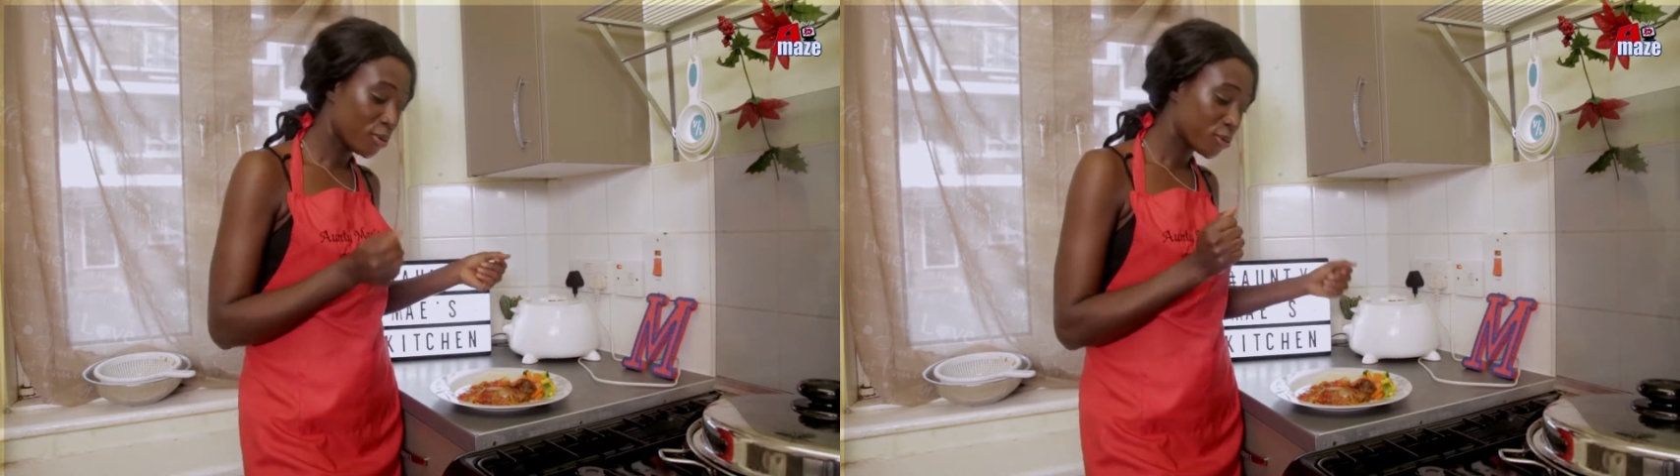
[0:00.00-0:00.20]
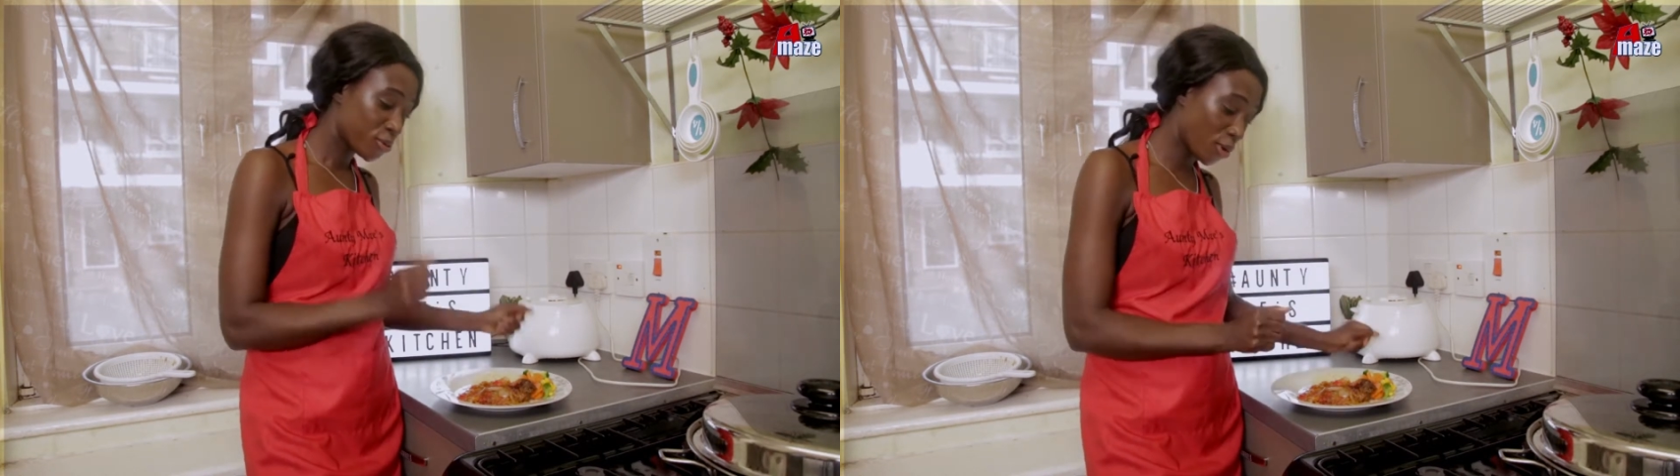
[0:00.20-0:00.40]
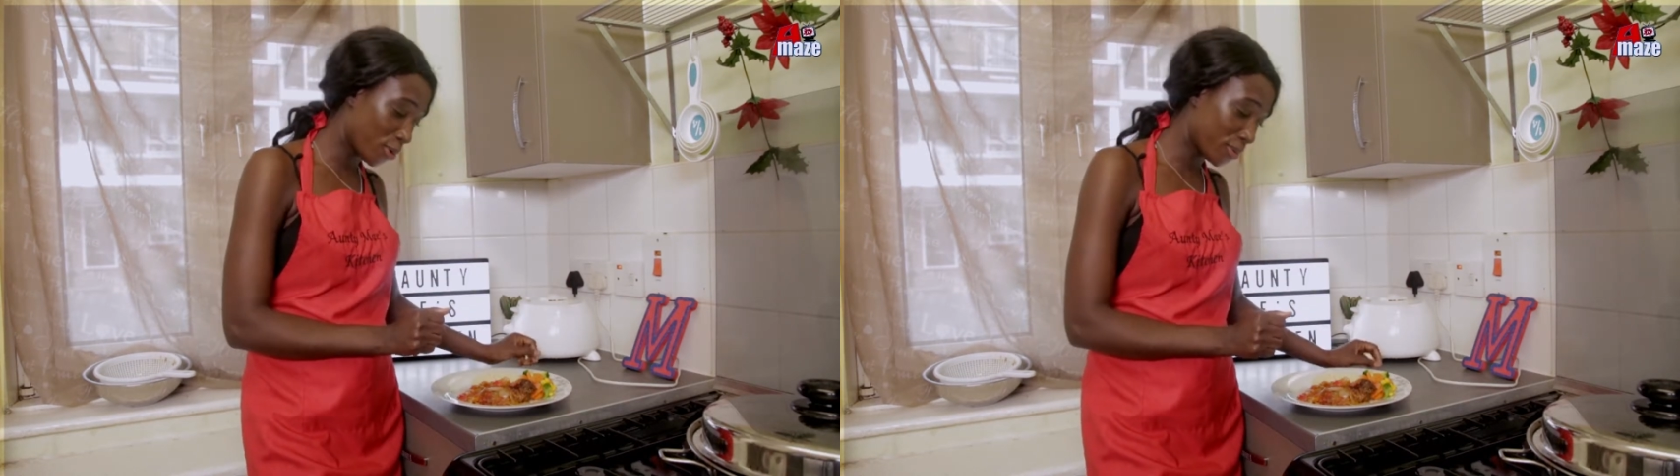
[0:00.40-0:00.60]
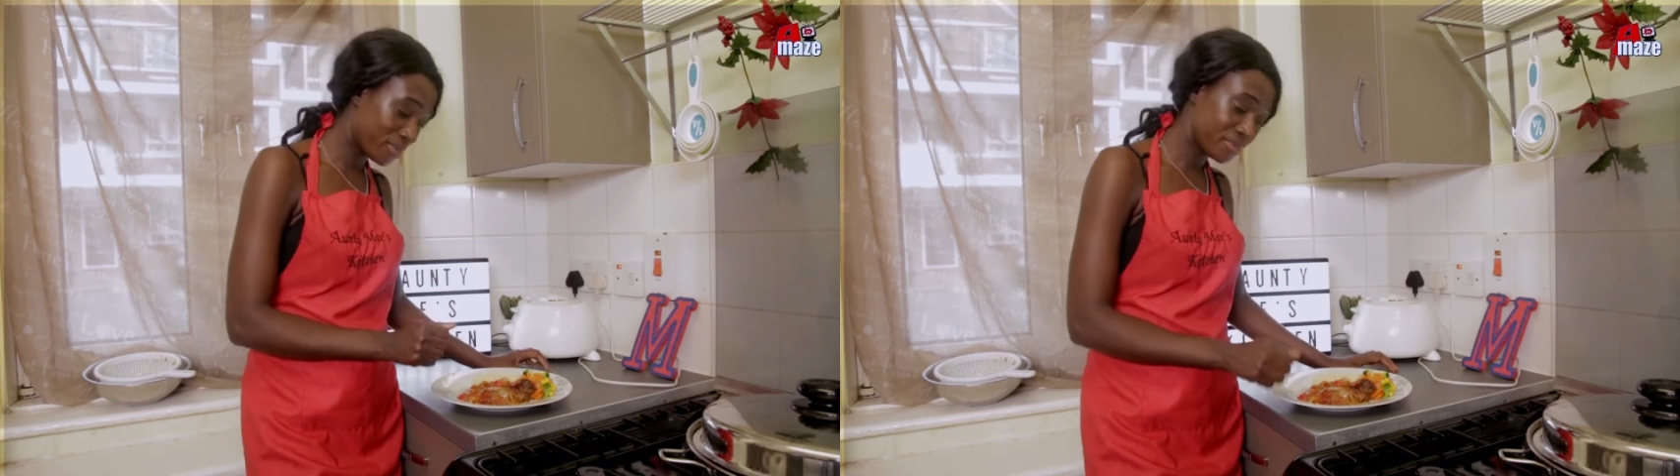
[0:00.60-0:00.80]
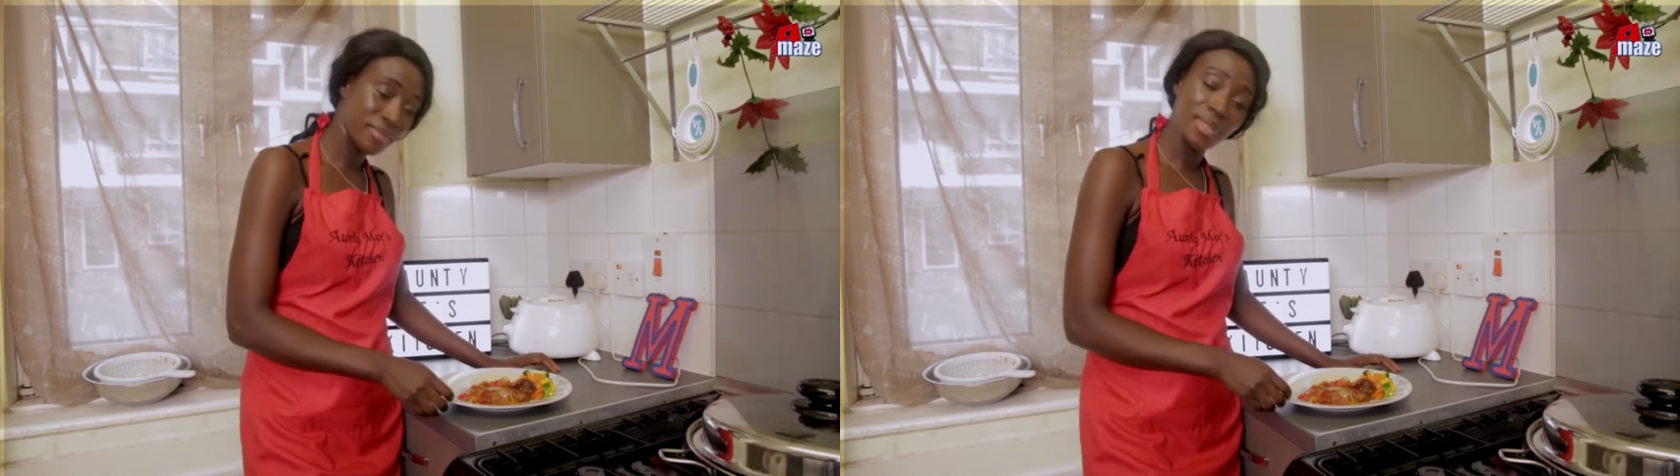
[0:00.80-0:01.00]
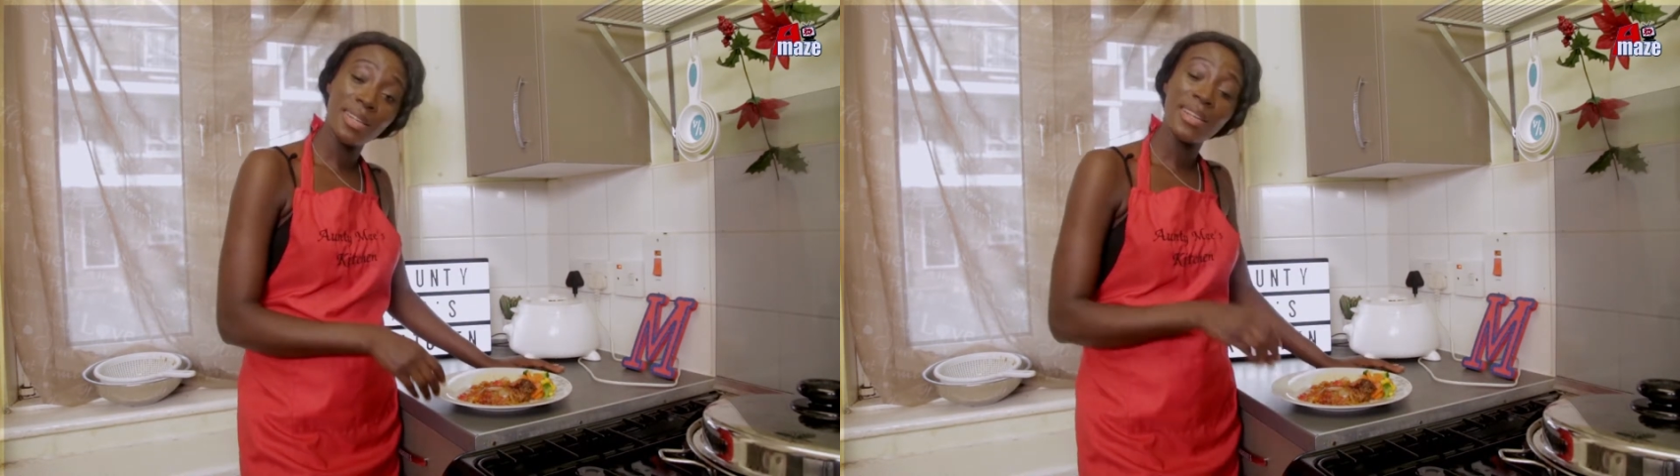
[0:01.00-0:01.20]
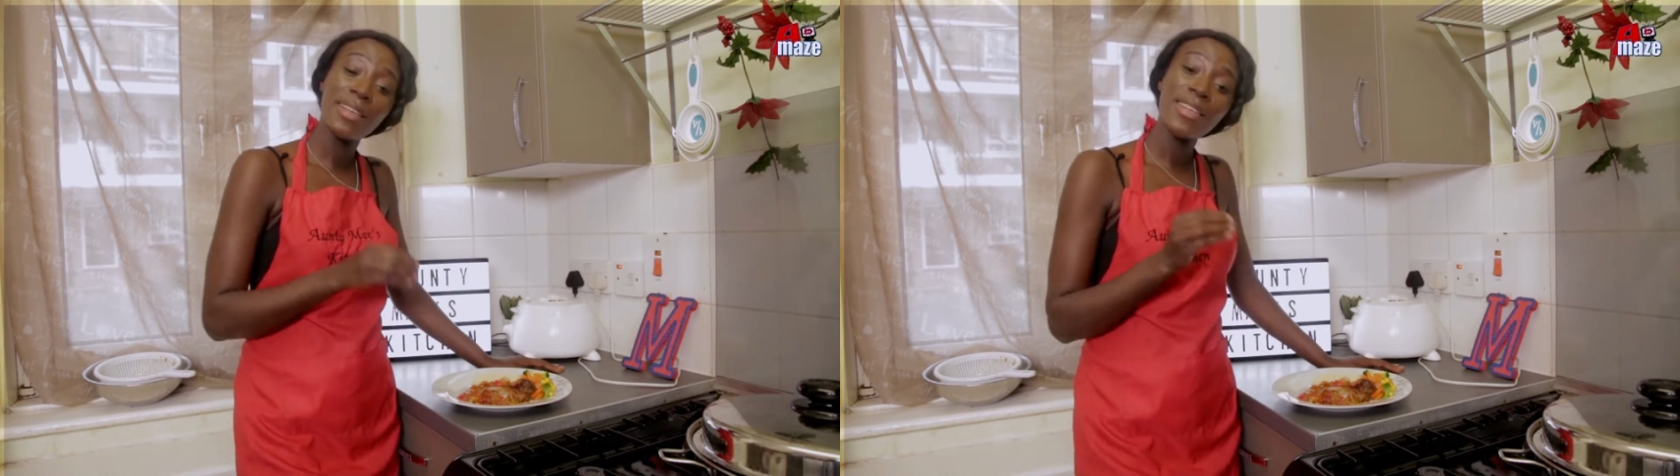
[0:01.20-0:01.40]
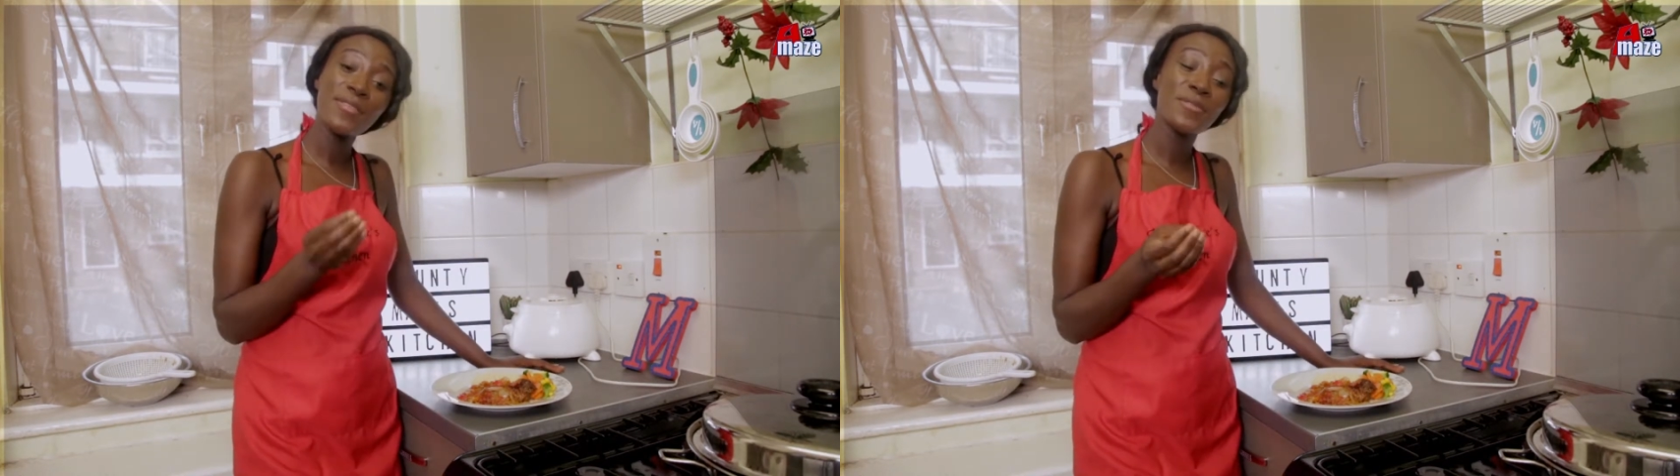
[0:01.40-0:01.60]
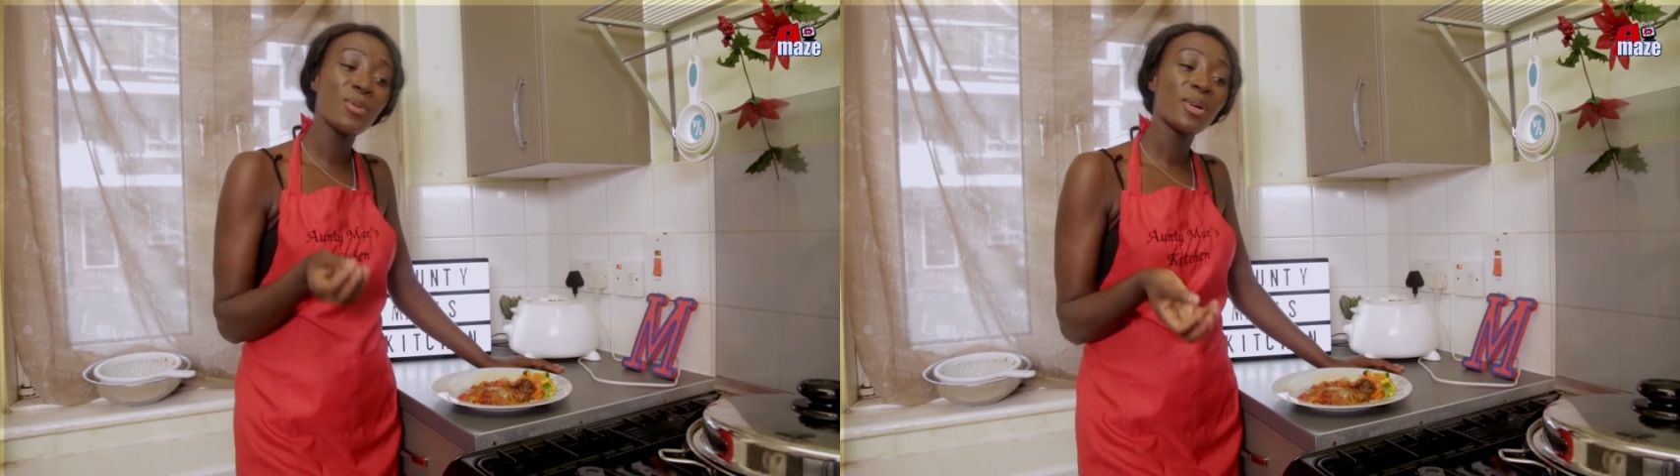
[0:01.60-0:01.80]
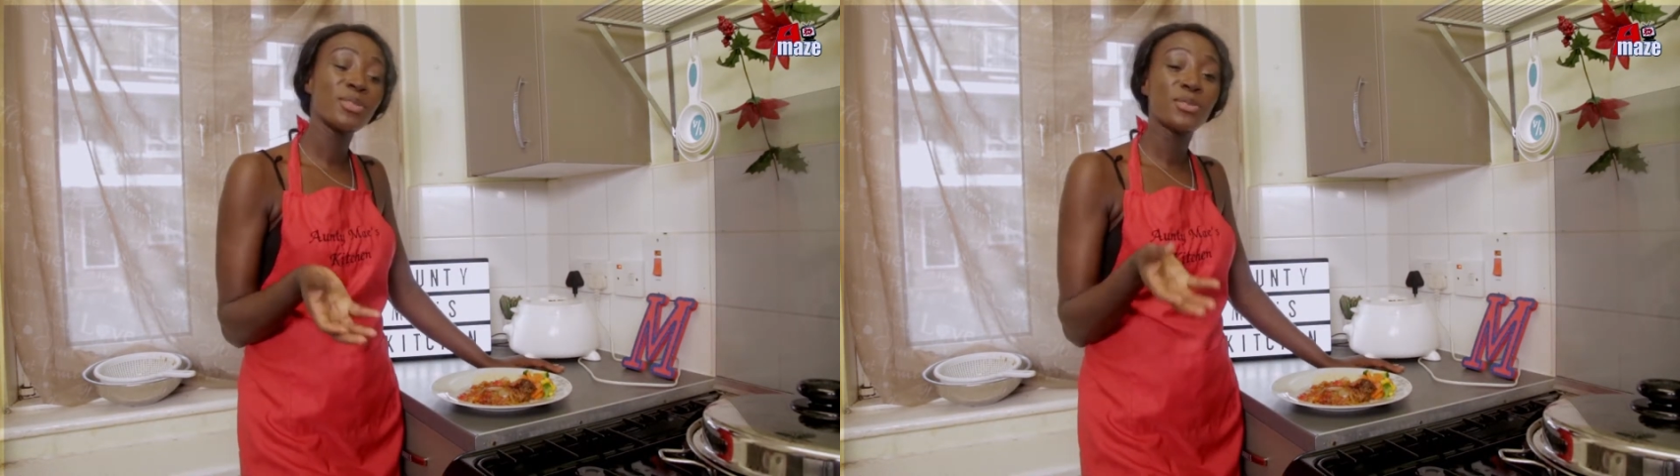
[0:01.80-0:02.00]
So if you want